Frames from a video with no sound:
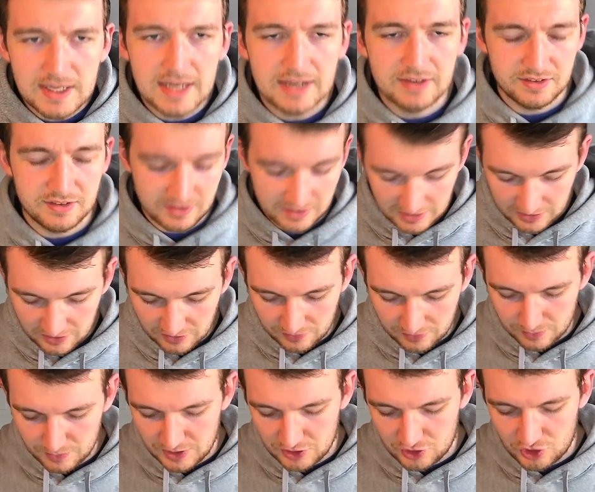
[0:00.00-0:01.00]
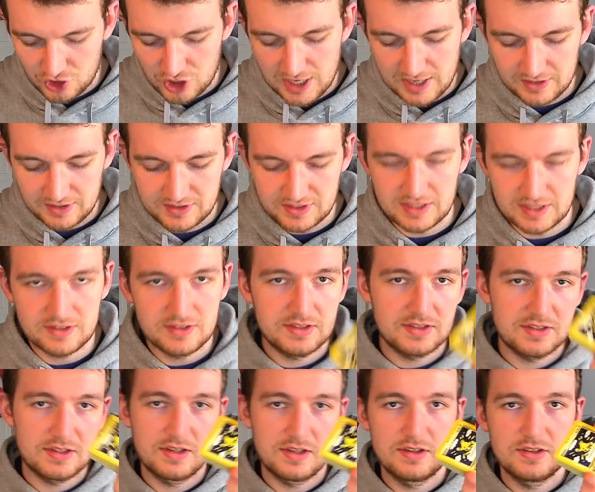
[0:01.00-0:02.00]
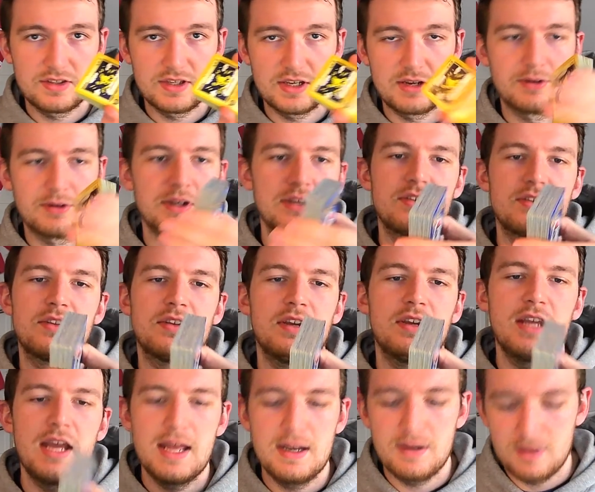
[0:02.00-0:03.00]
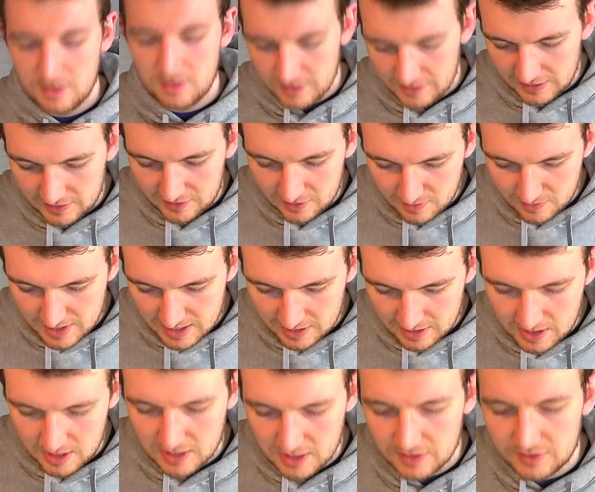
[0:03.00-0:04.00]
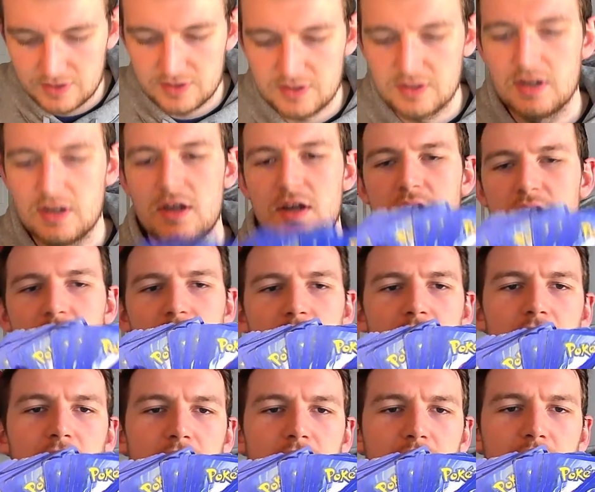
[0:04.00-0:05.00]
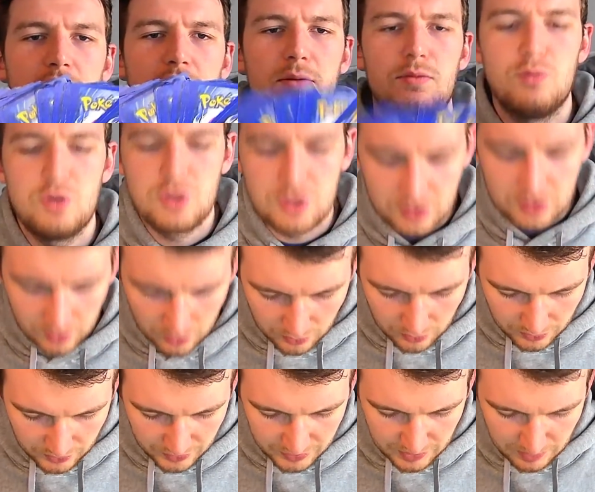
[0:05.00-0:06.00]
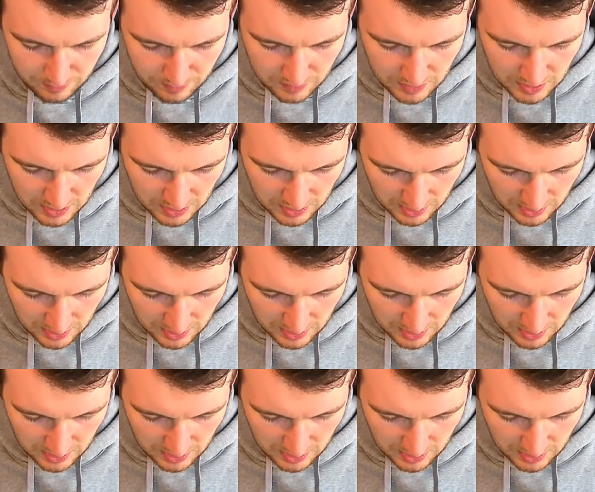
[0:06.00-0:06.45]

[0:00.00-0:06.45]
Yes, these are from the Genesis series. Again, a decent amount of cards, which is awesome.